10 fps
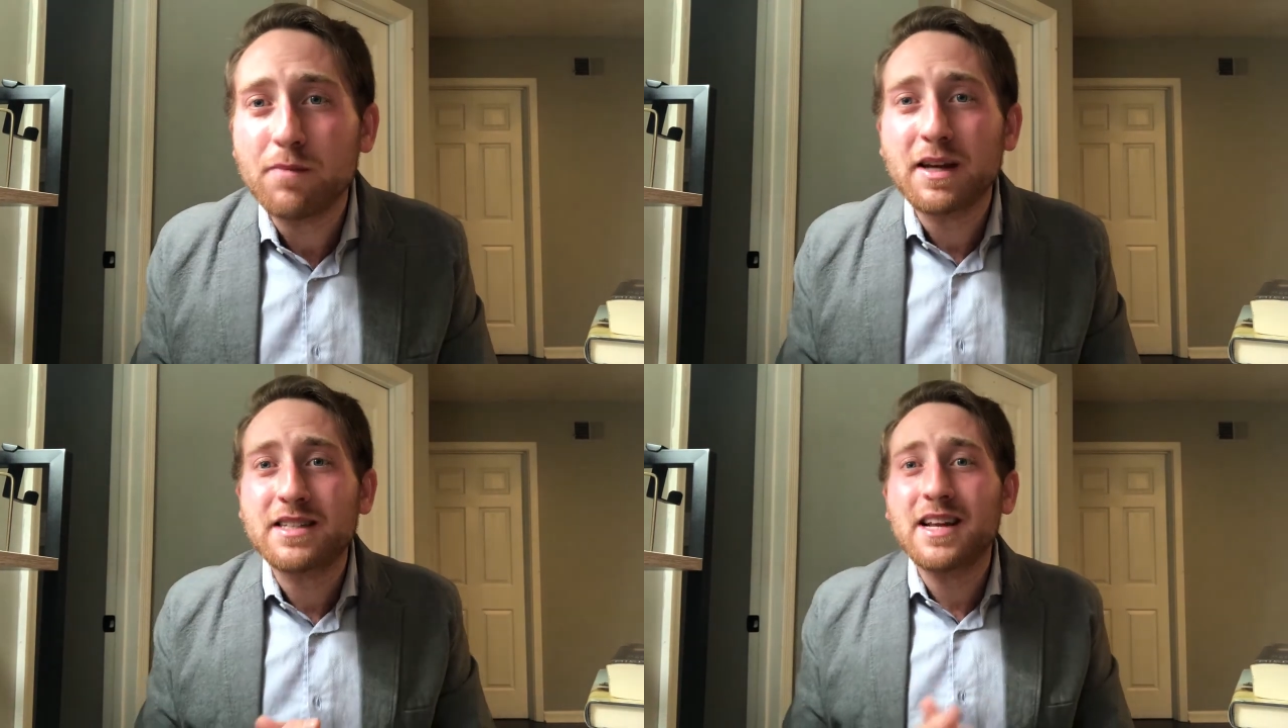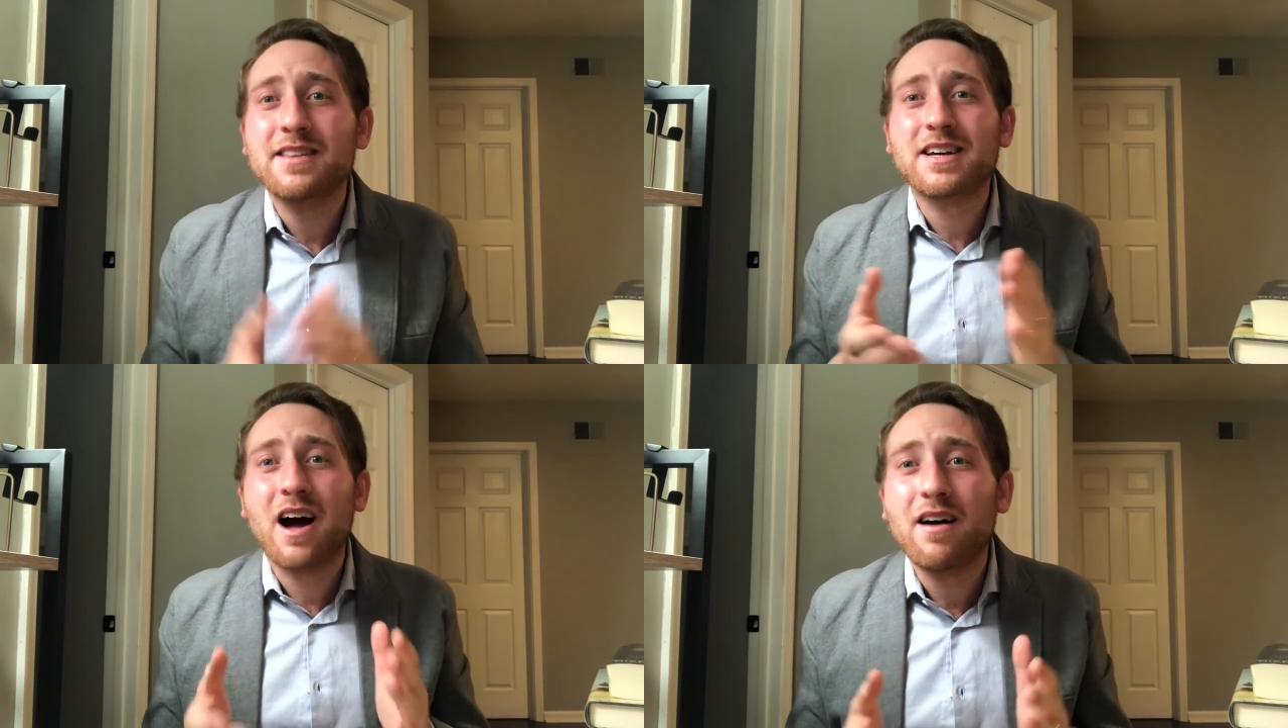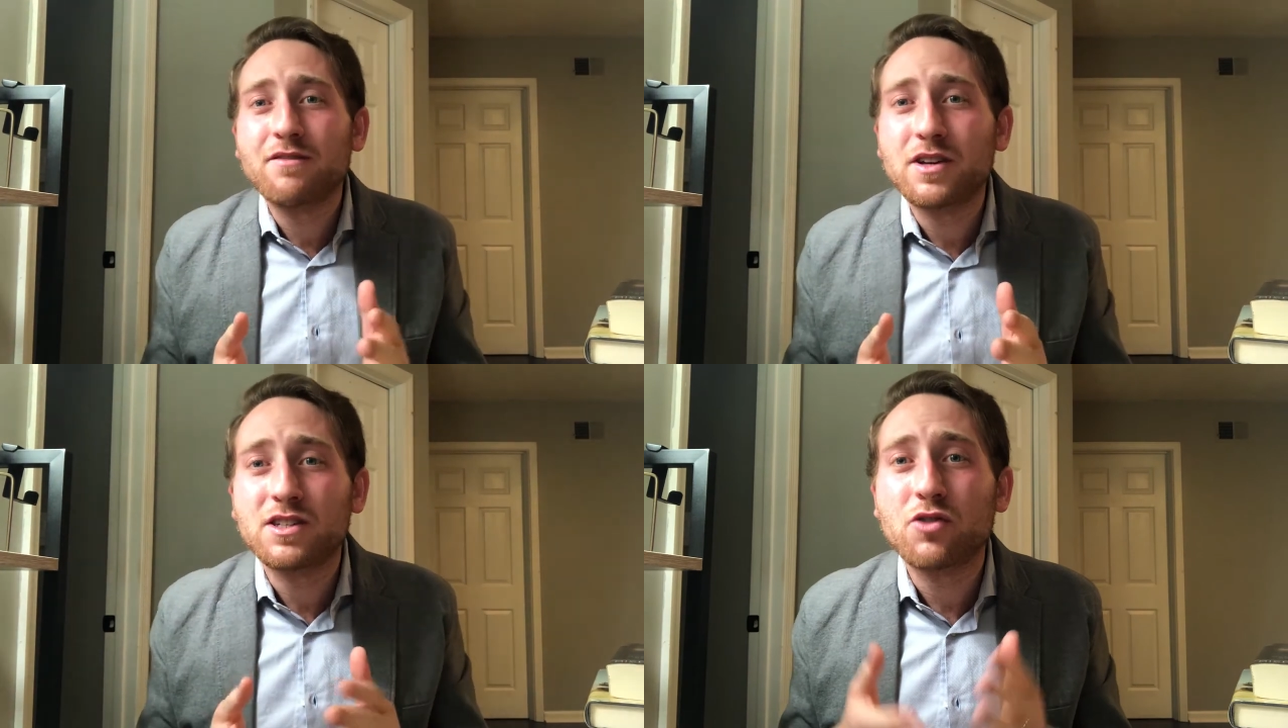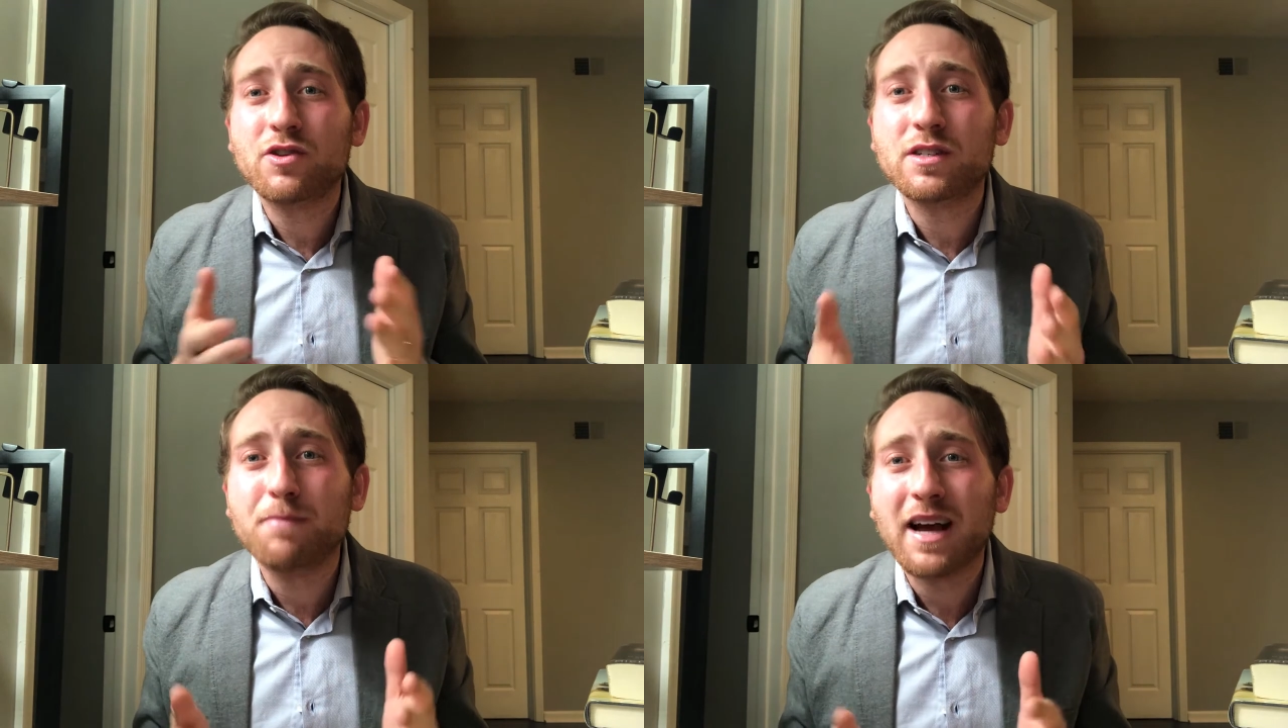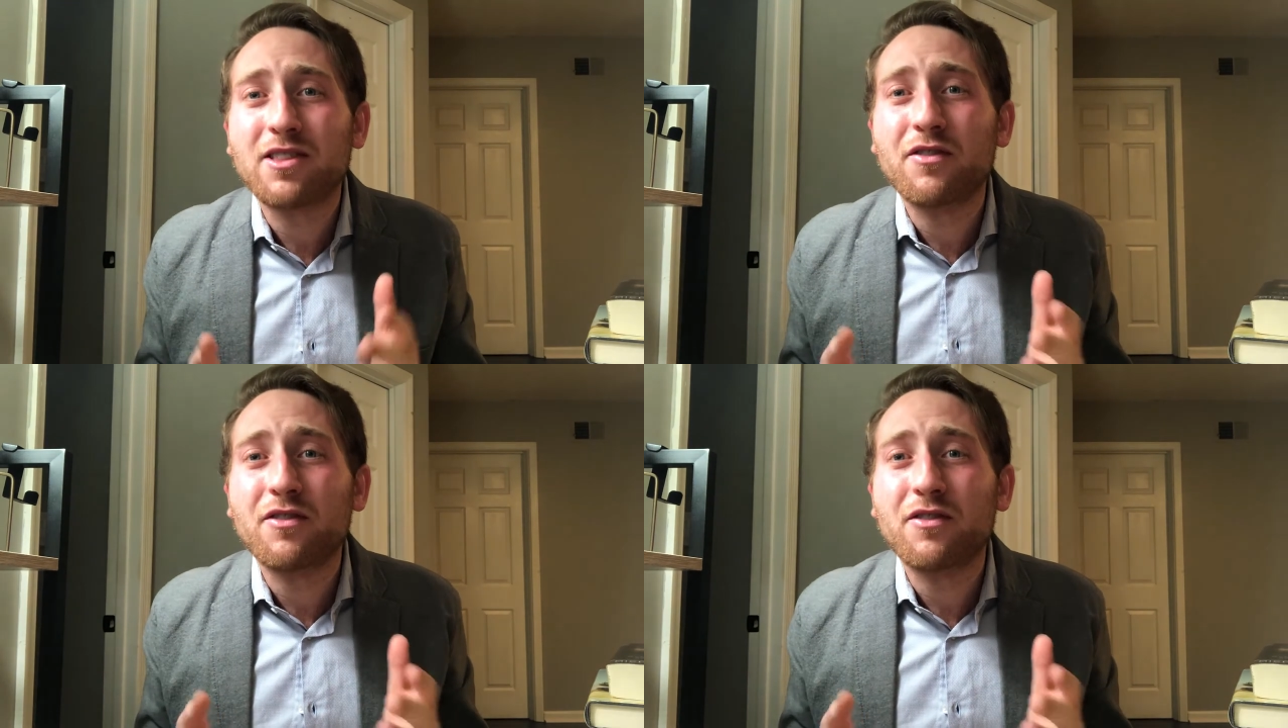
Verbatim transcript: maintaining the confidence, the respect,